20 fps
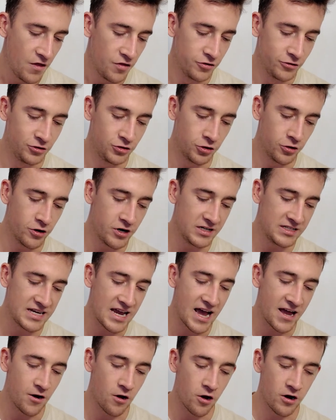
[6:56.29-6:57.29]
The jury's
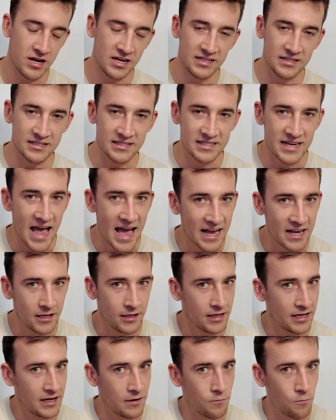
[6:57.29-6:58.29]
out on
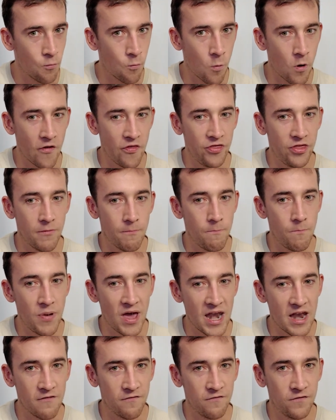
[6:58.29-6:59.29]
exactly what the
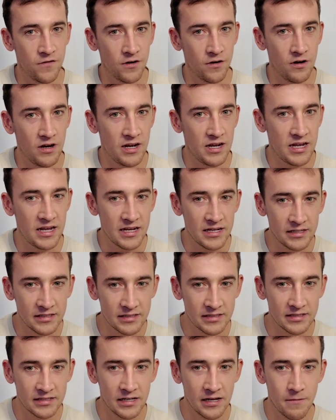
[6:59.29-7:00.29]
benefit
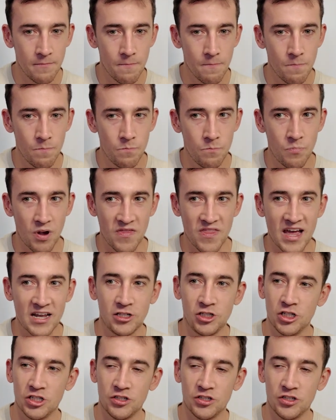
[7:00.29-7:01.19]
is, but that's